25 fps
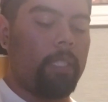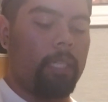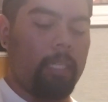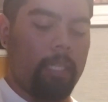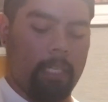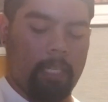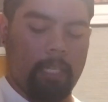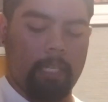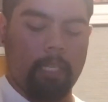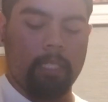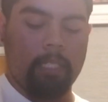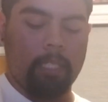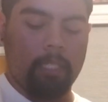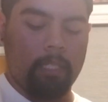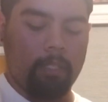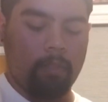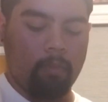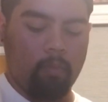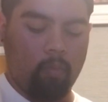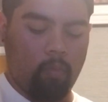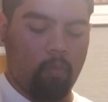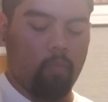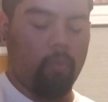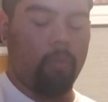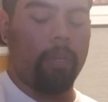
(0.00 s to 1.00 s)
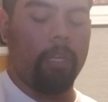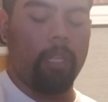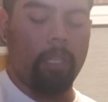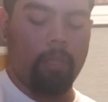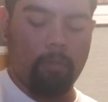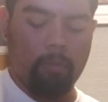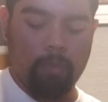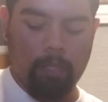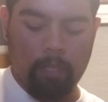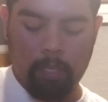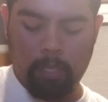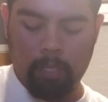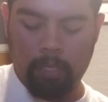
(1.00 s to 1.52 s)
that it is, it's a really,
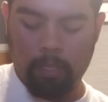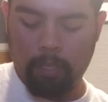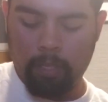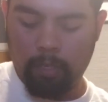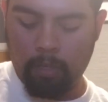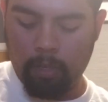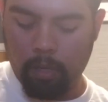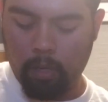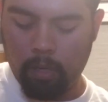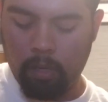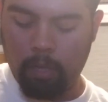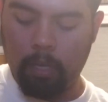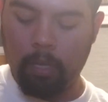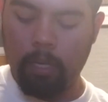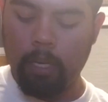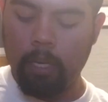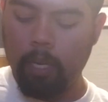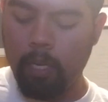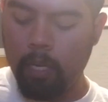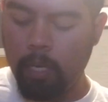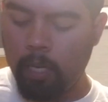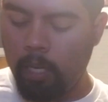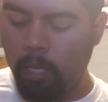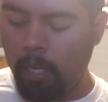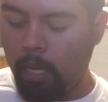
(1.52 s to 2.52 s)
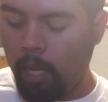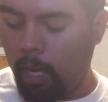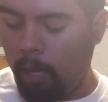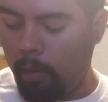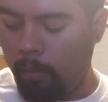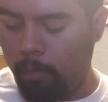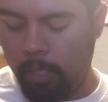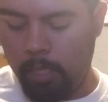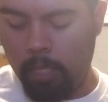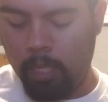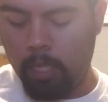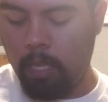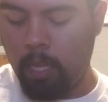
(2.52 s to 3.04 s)
really good guitar.
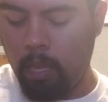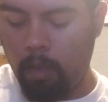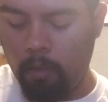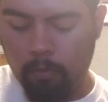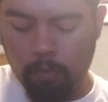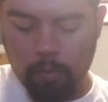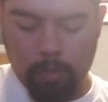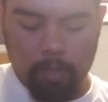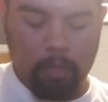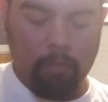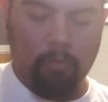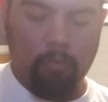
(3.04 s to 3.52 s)
I'm in love with the